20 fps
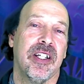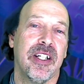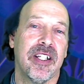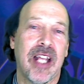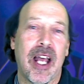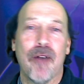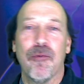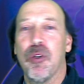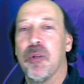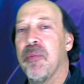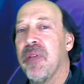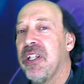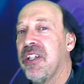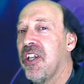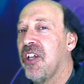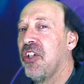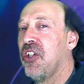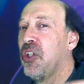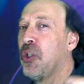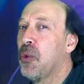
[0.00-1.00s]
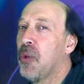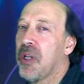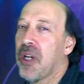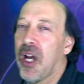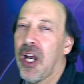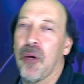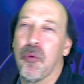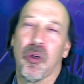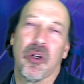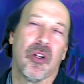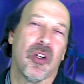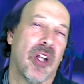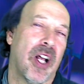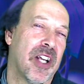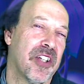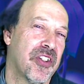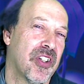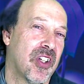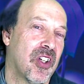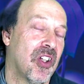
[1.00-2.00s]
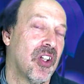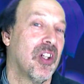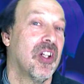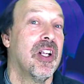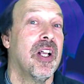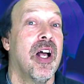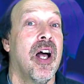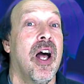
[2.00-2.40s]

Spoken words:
And that would mean that you and I were classical